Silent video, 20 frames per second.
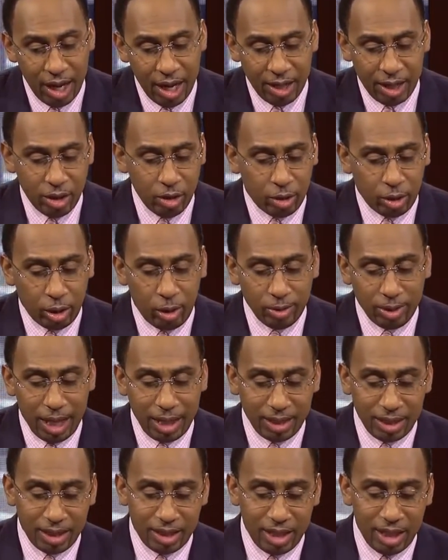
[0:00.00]
And then you close
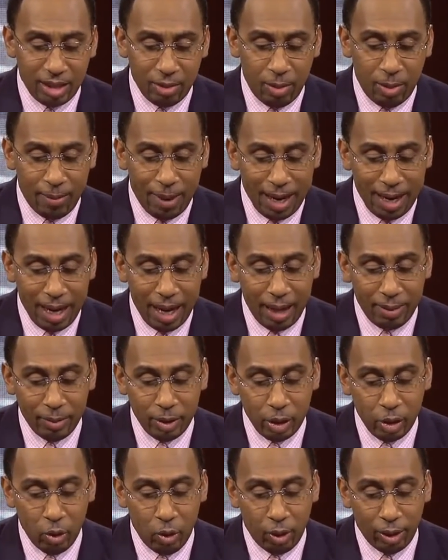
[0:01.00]
out the season with
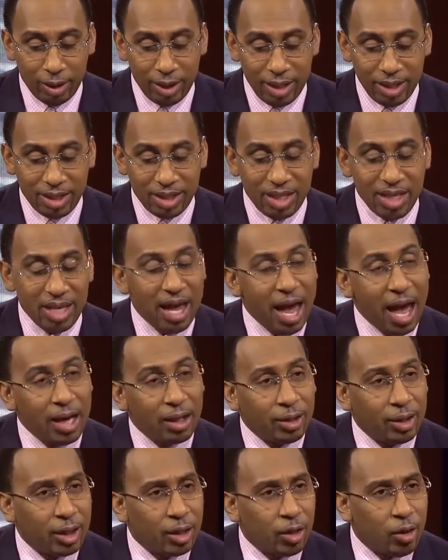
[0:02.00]
Miami, New Orleans,
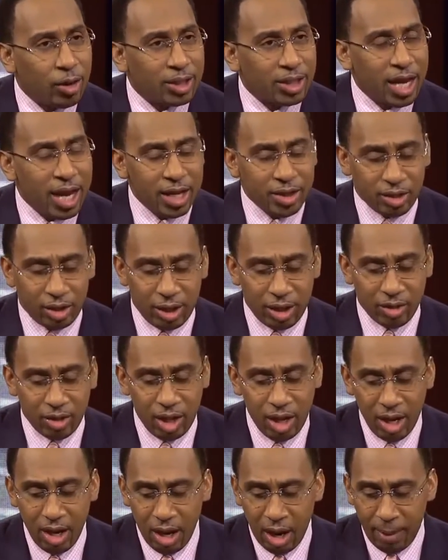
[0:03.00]
Seattle, and Los Angeles.
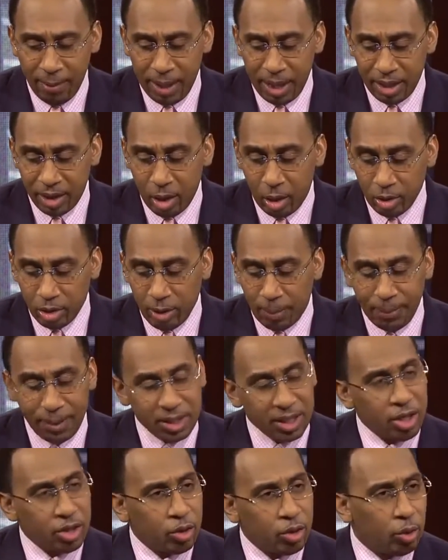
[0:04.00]
I mean, those are
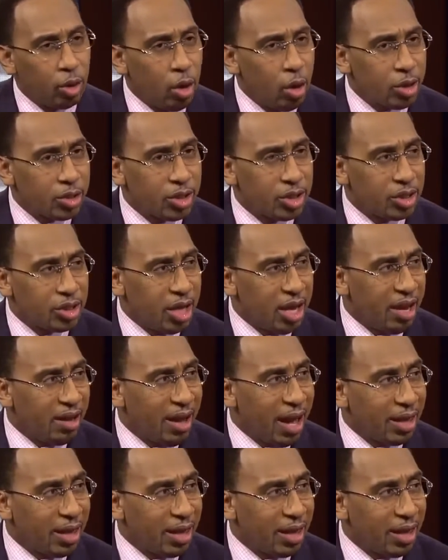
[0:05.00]
potential losses there.